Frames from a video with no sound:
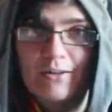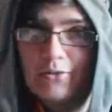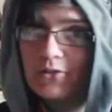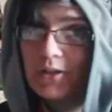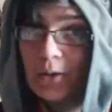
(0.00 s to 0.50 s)

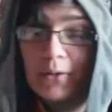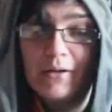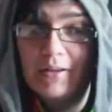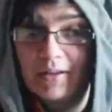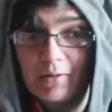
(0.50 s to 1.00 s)
also a
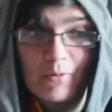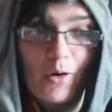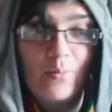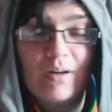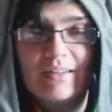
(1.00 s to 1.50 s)
little
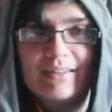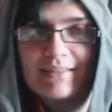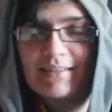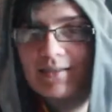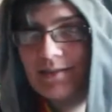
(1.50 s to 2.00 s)
romance
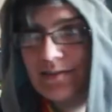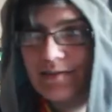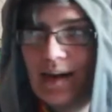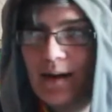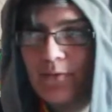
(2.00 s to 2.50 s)

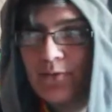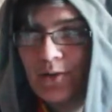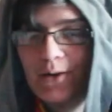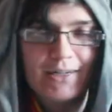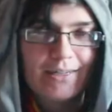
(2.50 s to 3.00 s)
stuff
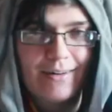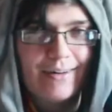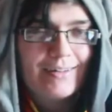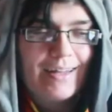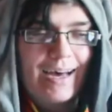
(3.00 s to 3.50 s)
going
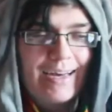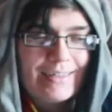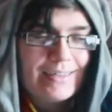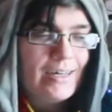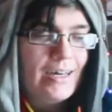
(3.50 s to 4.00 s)
on,
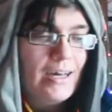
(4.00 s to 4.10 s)
like